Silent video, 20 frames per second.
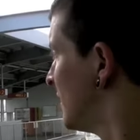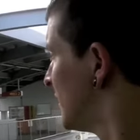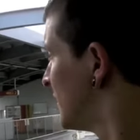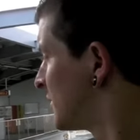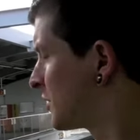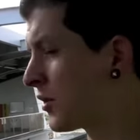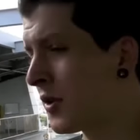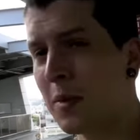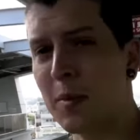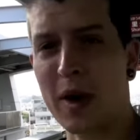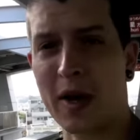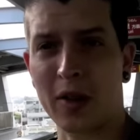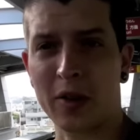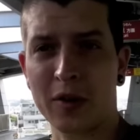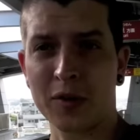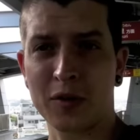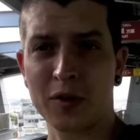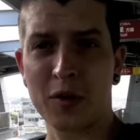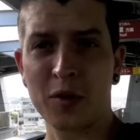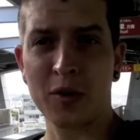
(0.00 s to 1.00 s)
It's only
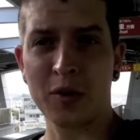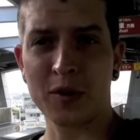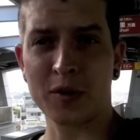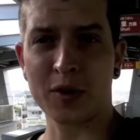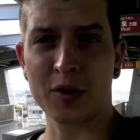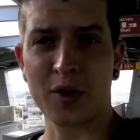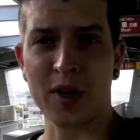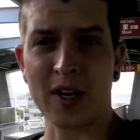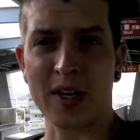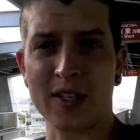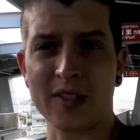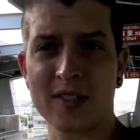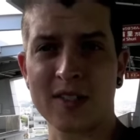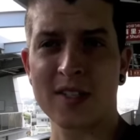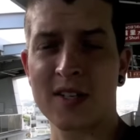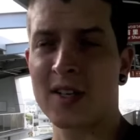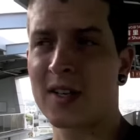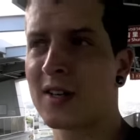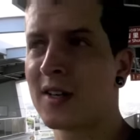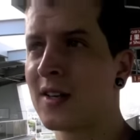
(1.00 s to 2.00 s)
about two little
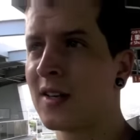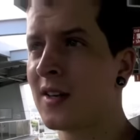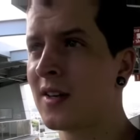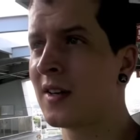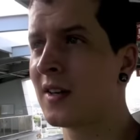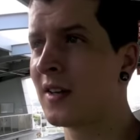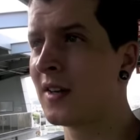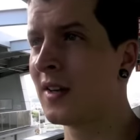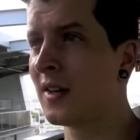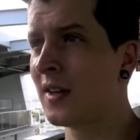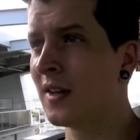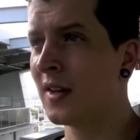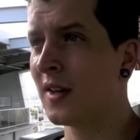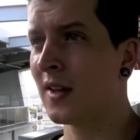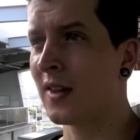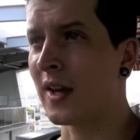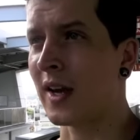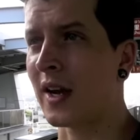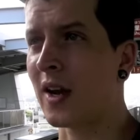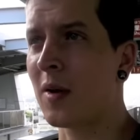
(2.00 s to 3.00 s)
trains
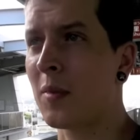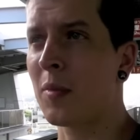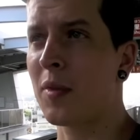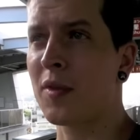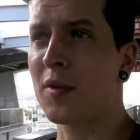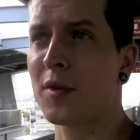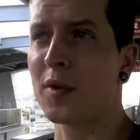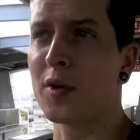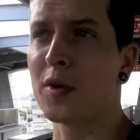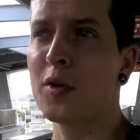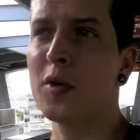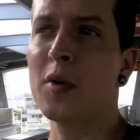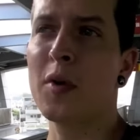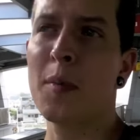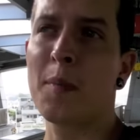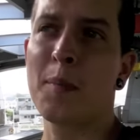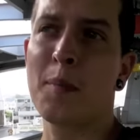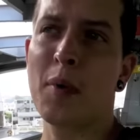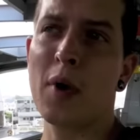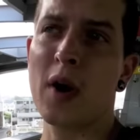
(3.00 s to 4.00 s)
that come through,
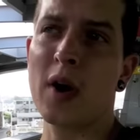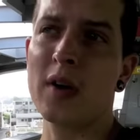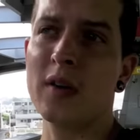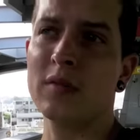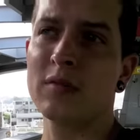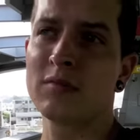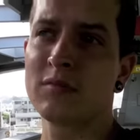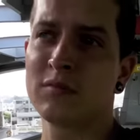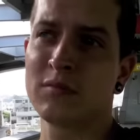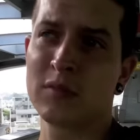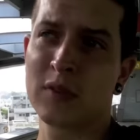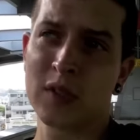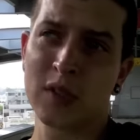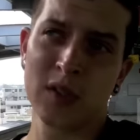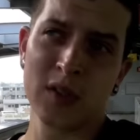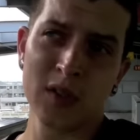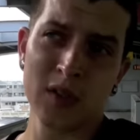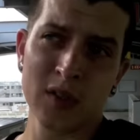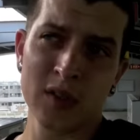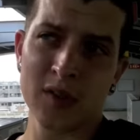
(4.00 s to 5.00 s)
but
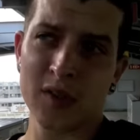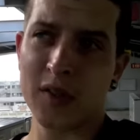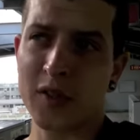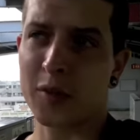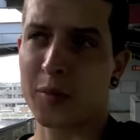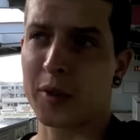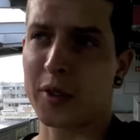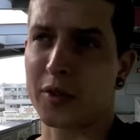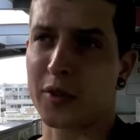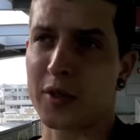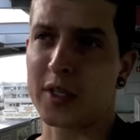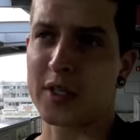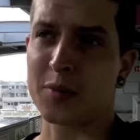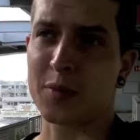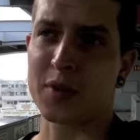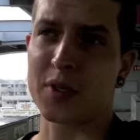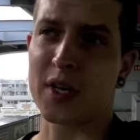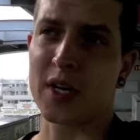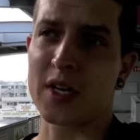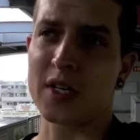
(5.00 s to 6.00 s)
it's a little bit of
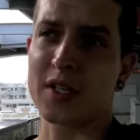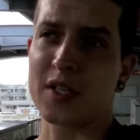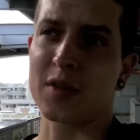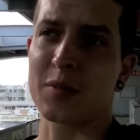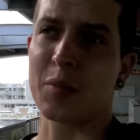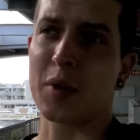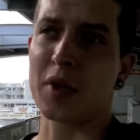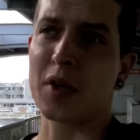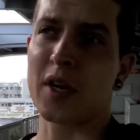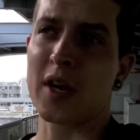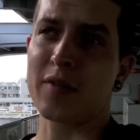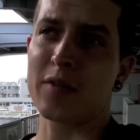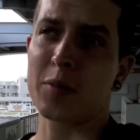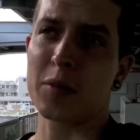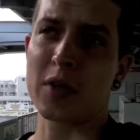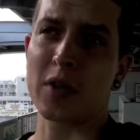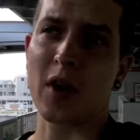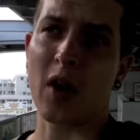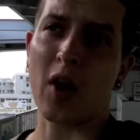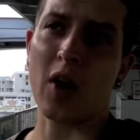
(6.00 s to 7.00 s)
transportation, but you're gonna have to be
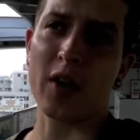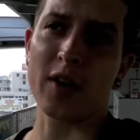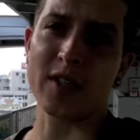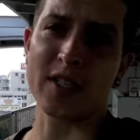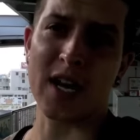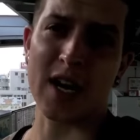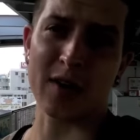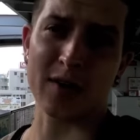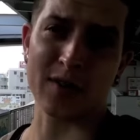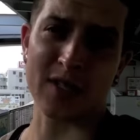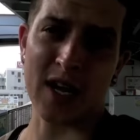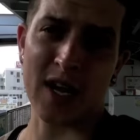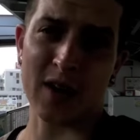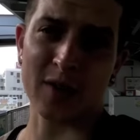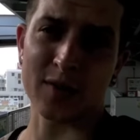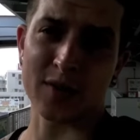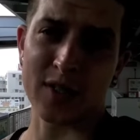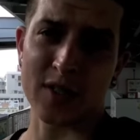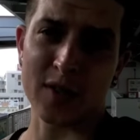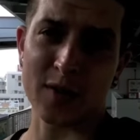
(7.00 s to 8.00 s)
in the heart of
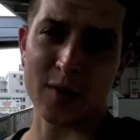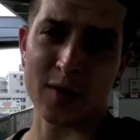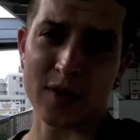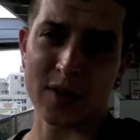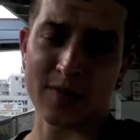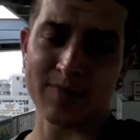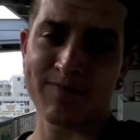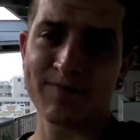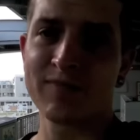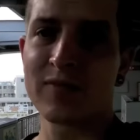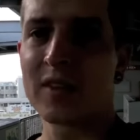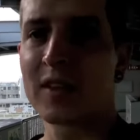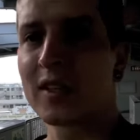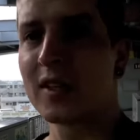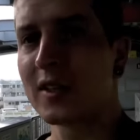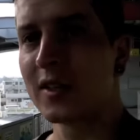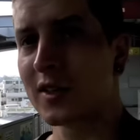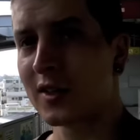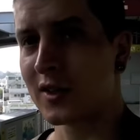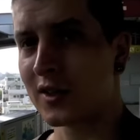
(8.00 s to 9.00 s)
downtown to use it.
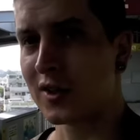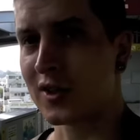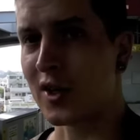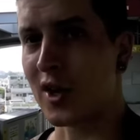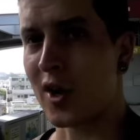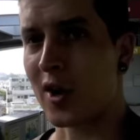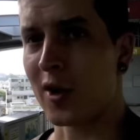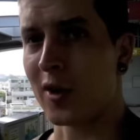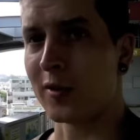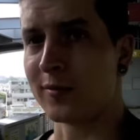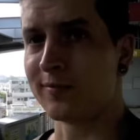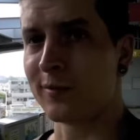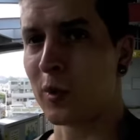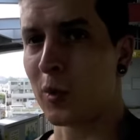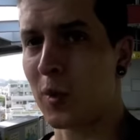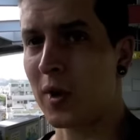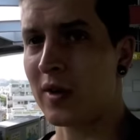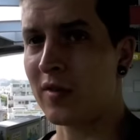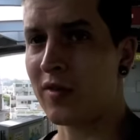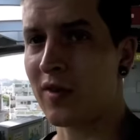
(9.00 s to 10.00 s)
So we're
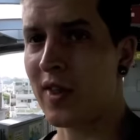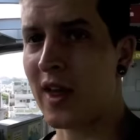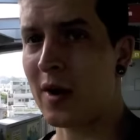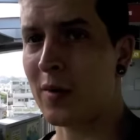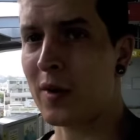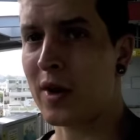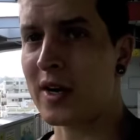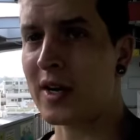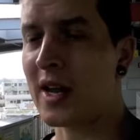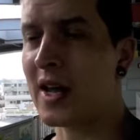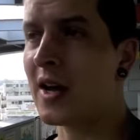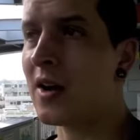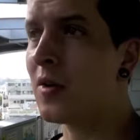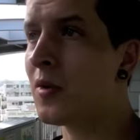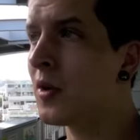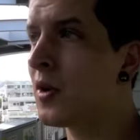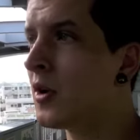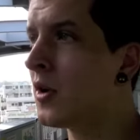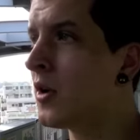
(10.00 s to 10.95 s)
waiting for that right now.